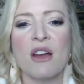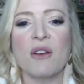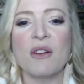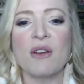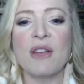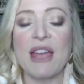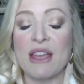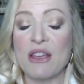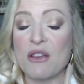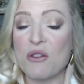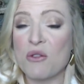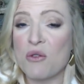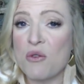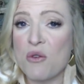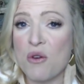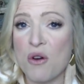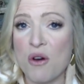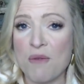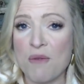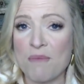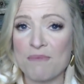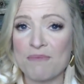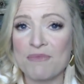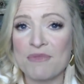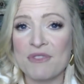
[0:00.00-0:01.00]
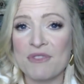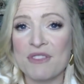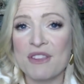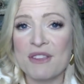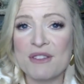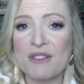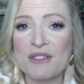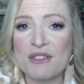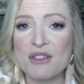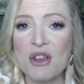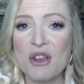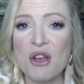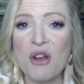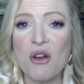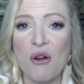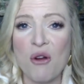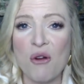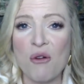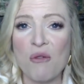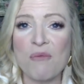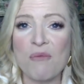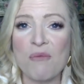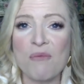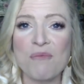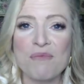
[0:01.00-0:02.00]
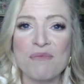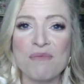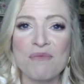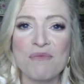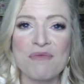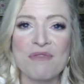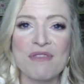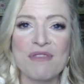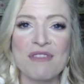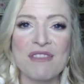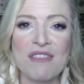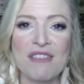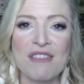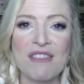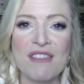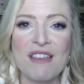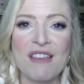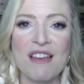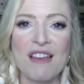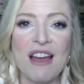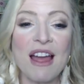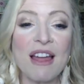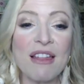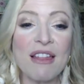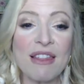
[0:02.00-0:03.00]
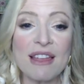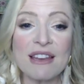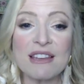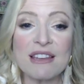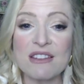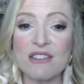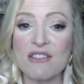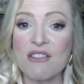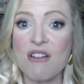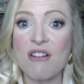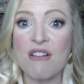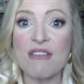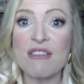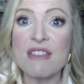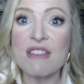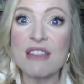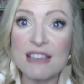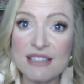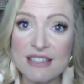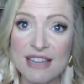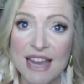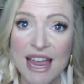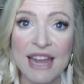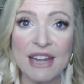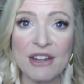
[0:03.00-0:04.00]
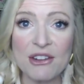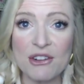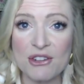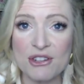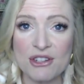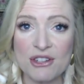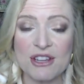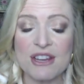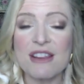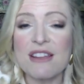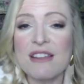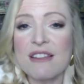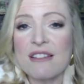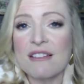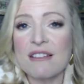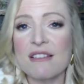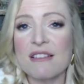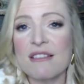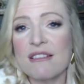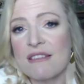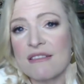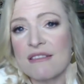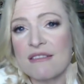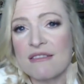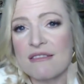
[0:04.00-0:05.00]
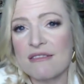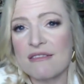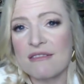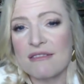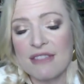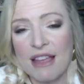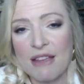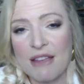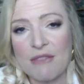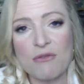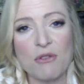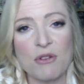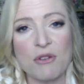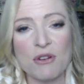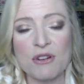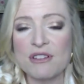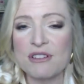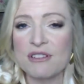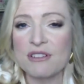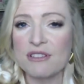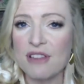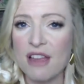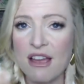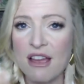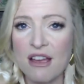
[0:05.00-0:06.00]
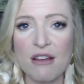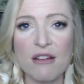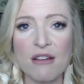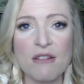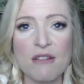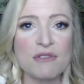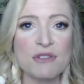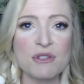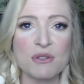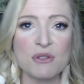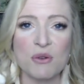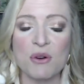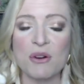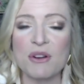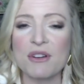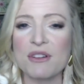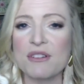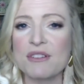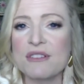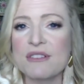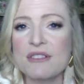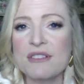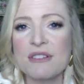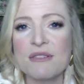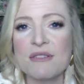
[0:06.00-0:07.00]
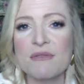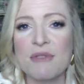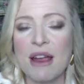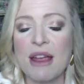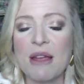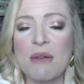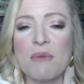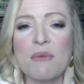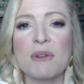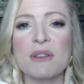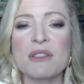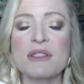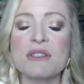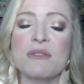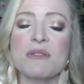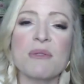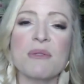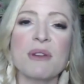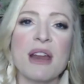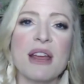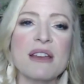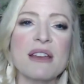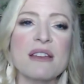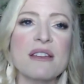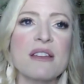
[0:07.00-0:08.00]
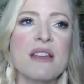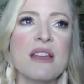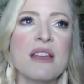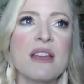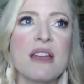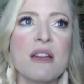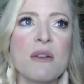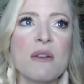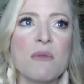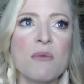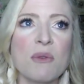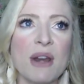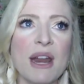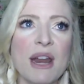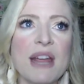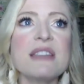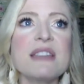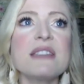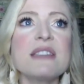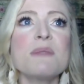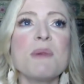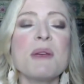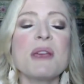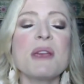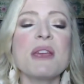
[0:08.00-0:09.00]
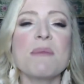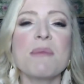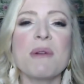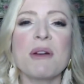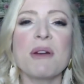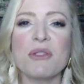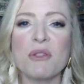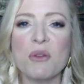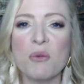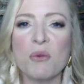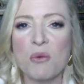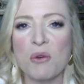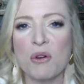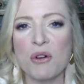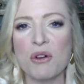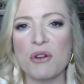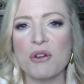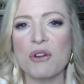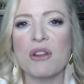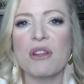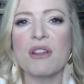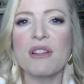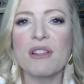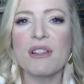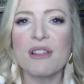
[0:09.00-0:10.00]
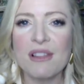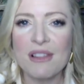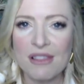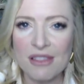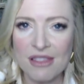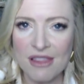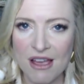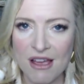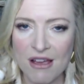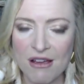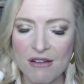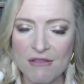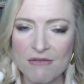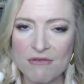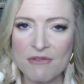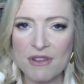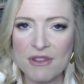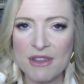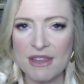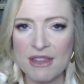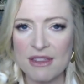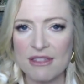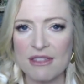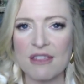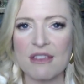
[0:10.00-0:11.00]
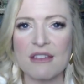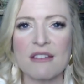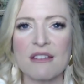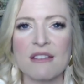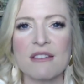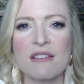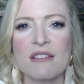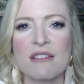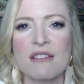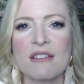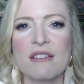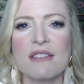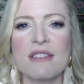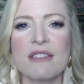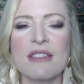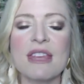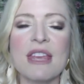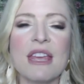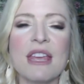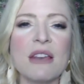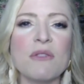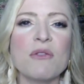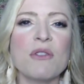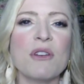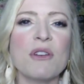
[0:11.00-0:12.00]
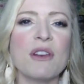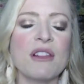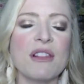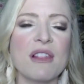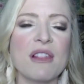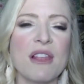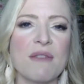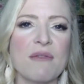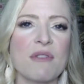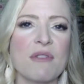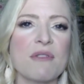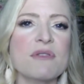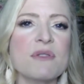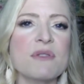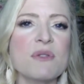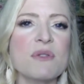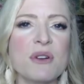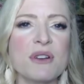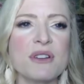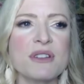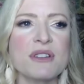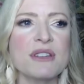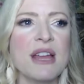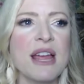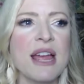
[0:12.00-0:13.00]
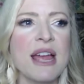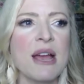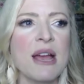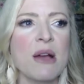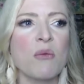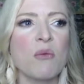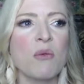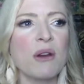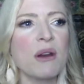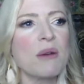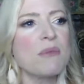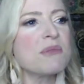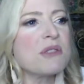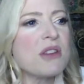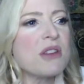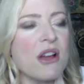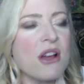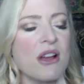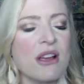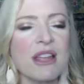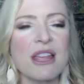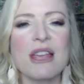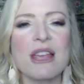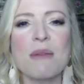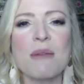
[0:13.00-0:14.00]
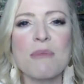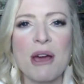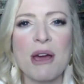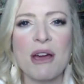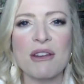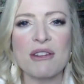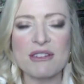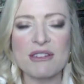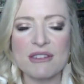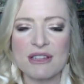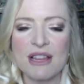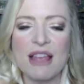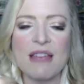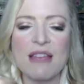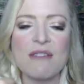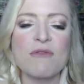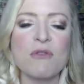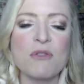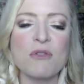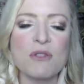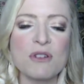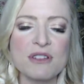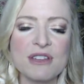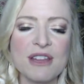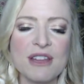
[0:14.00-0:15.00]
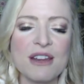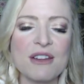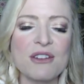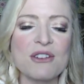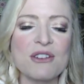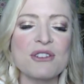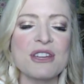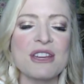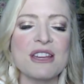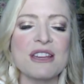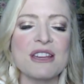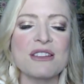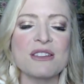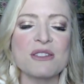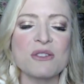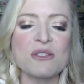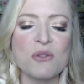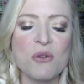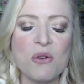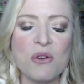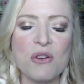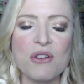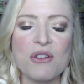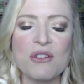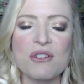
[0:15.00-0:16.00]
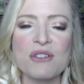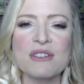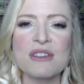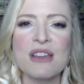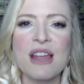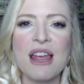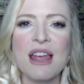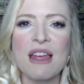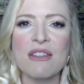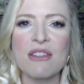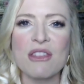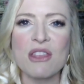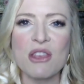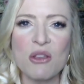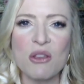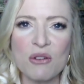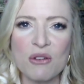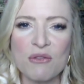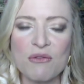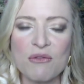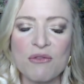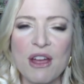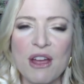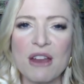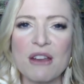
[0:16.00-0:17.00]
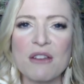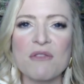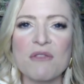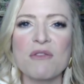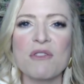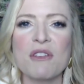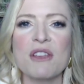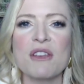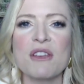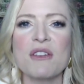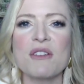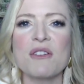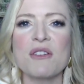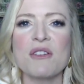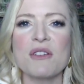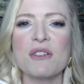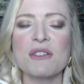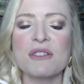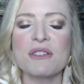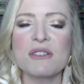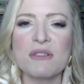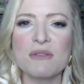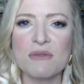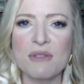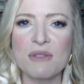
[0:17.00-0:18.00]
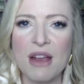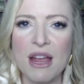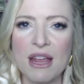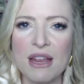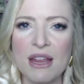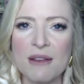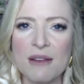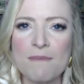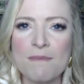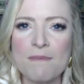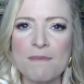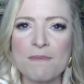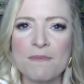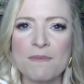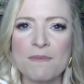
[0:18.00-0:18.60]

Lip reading: Okay, cool. So, I like to call this energy, life force, love, source, right? When I speak about the word love in the infinite love of source, what I'm talking about is life force, energy, source, the unified field, right?